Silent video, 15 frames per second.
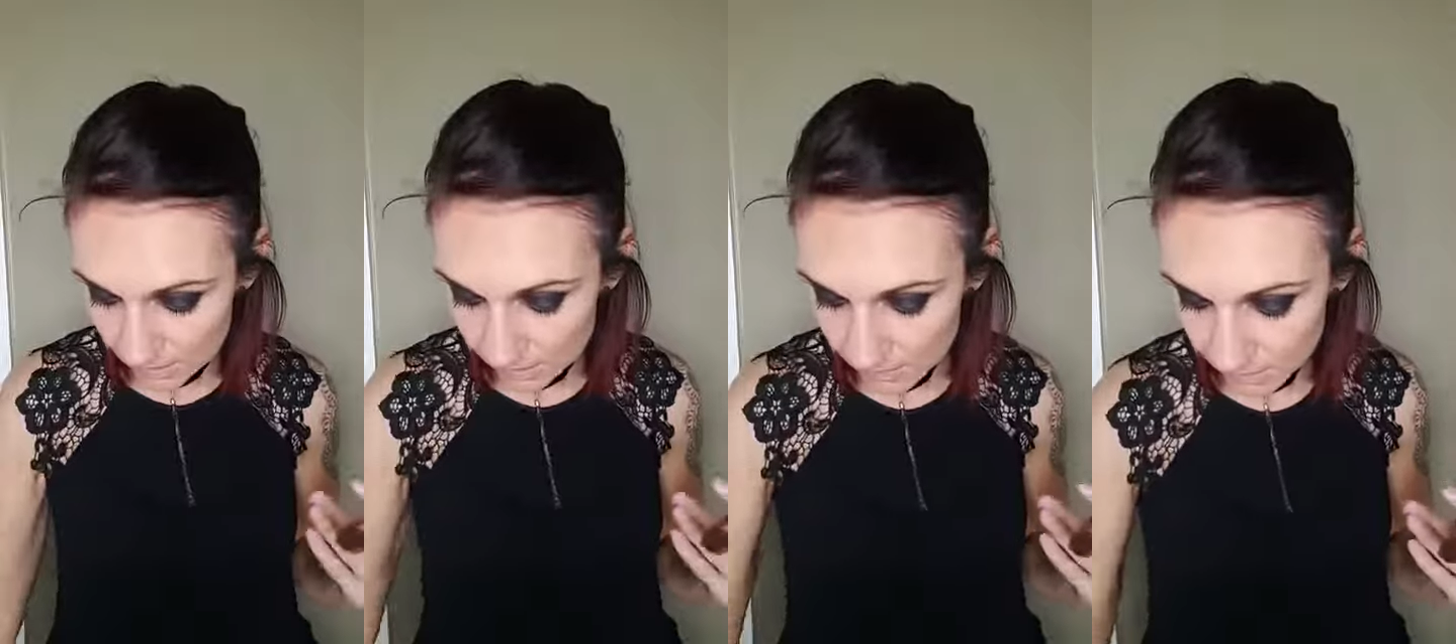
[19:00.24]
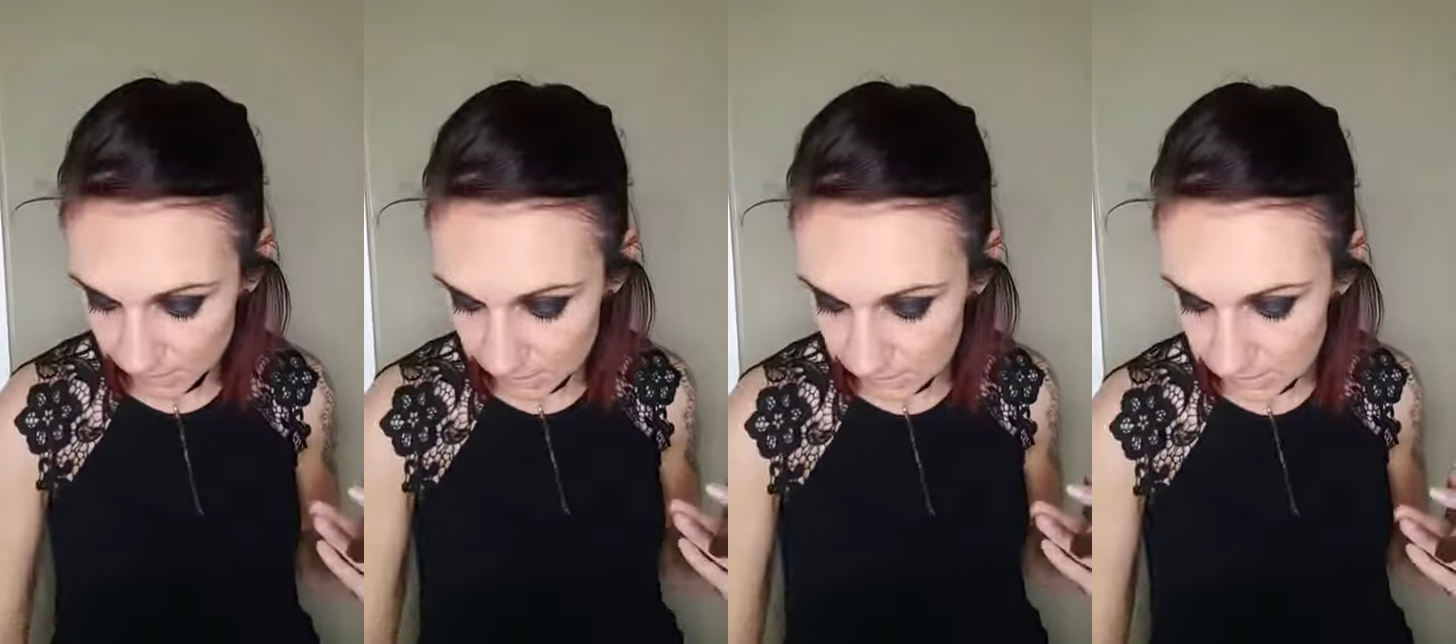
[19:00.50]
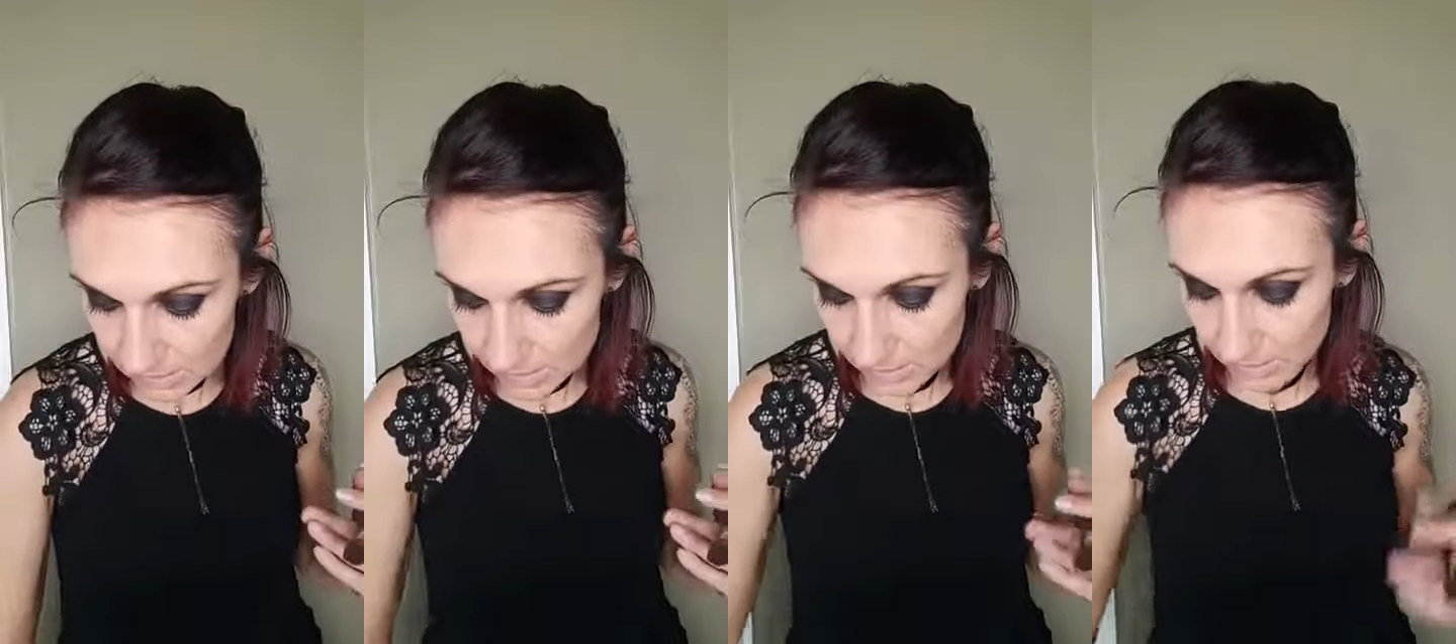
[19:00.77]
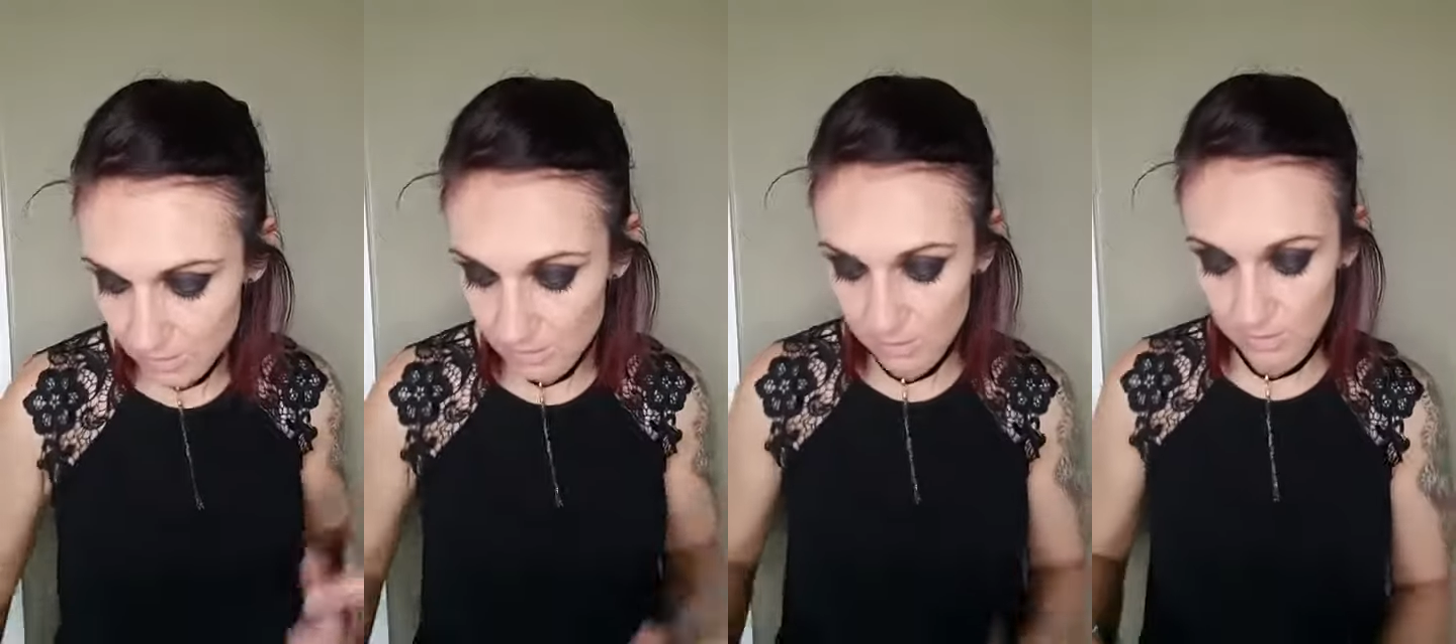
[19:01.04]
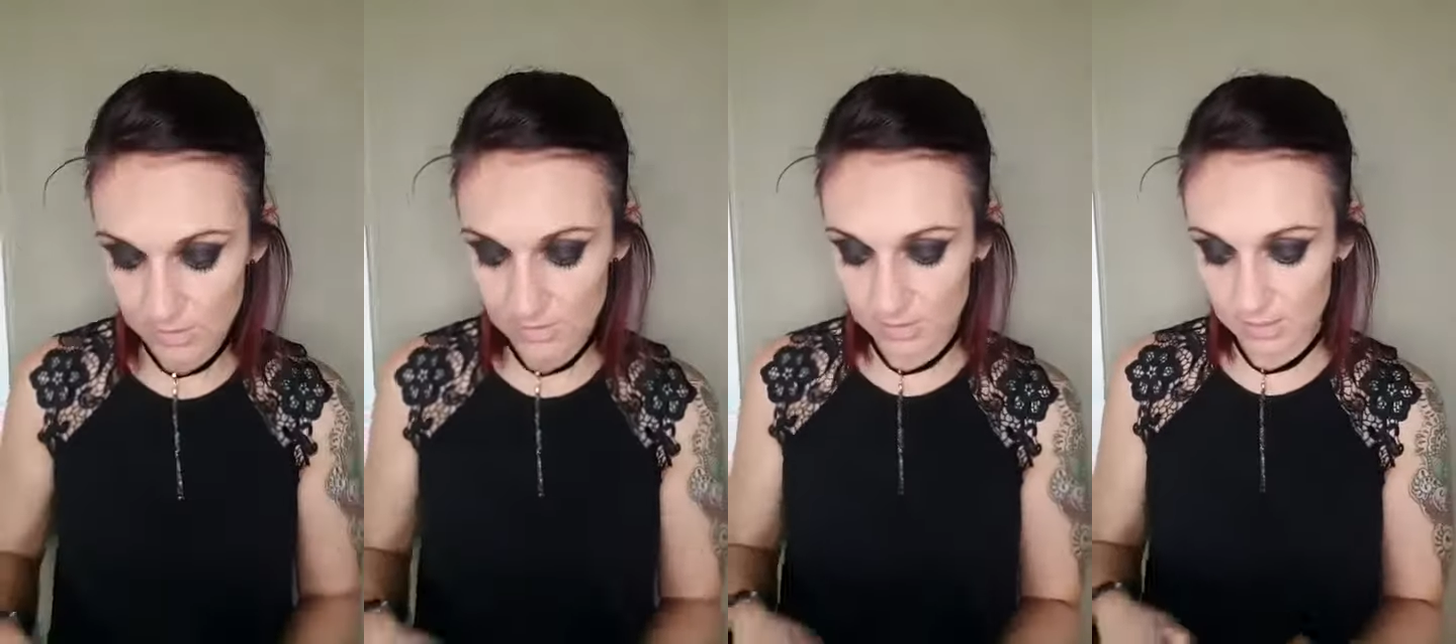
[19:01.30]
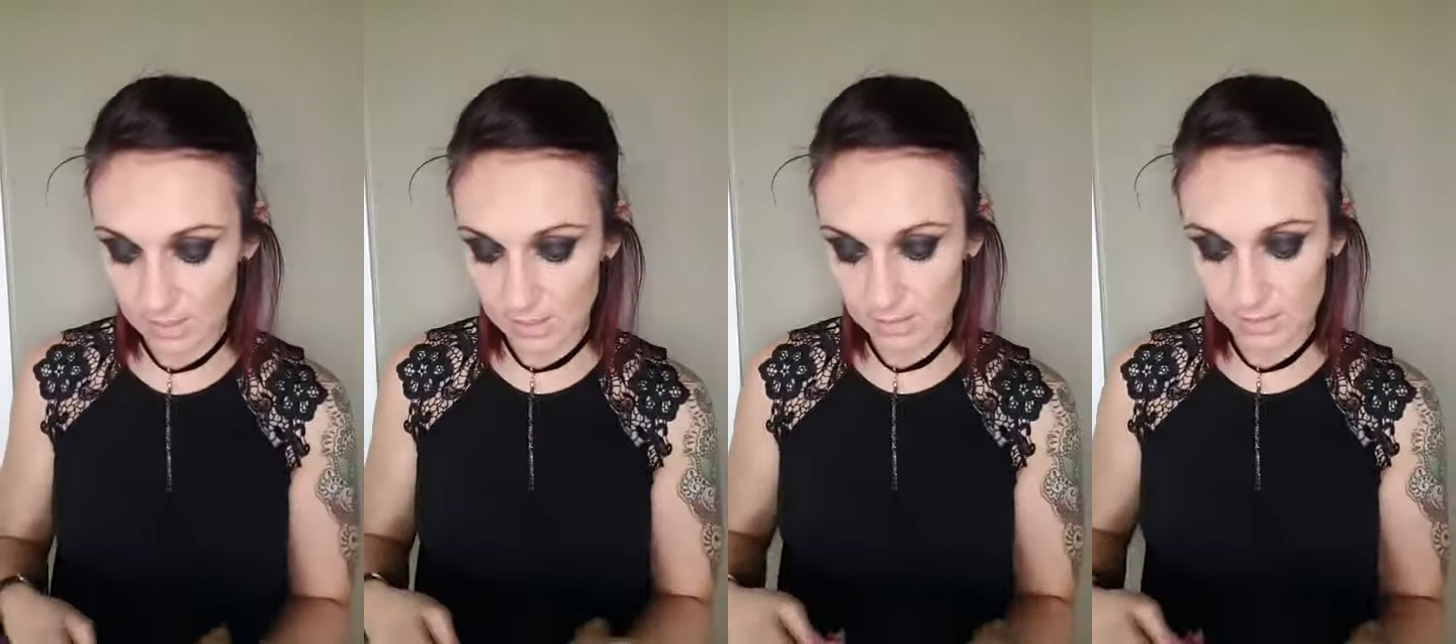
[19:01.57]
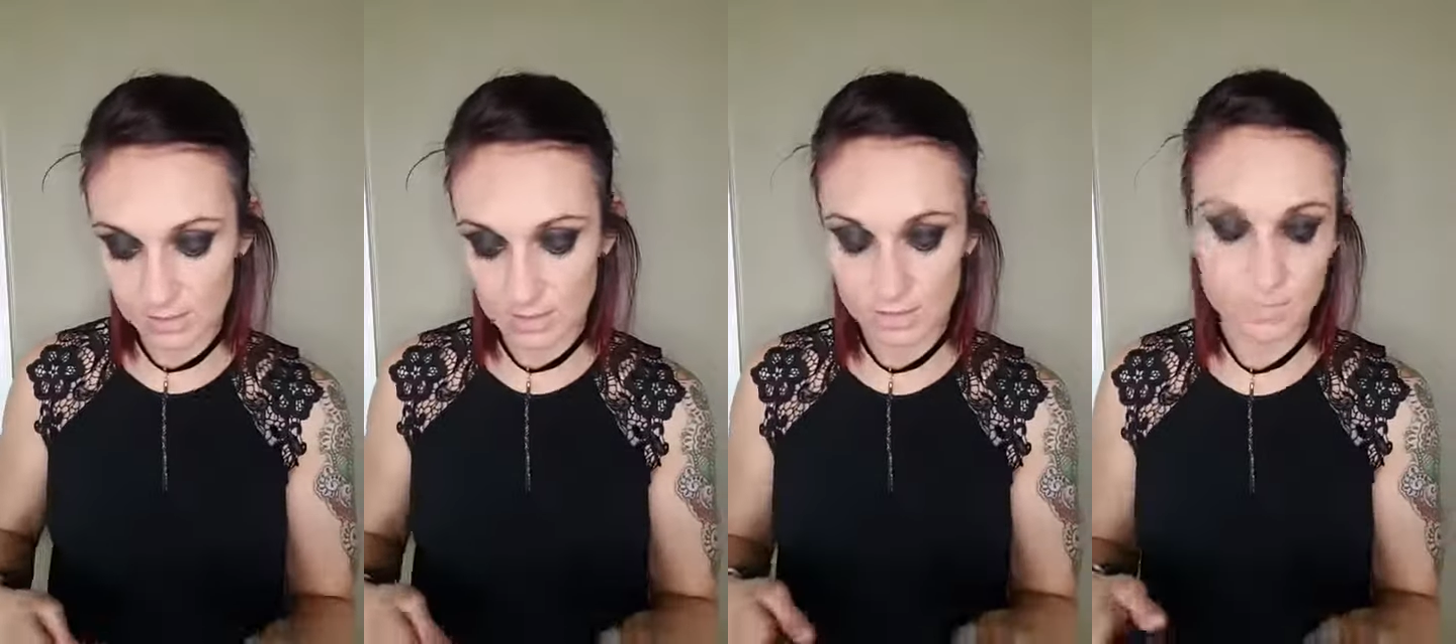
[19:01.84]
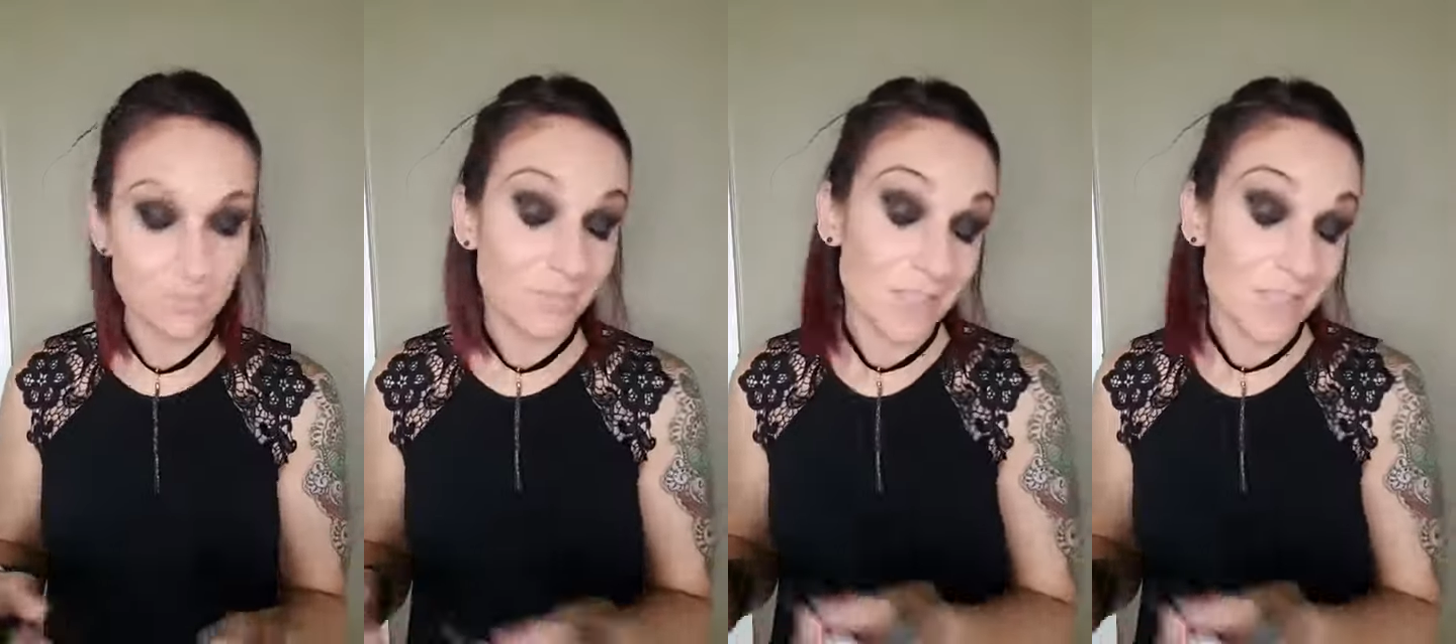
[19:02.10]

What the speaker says: feel you need to do, that's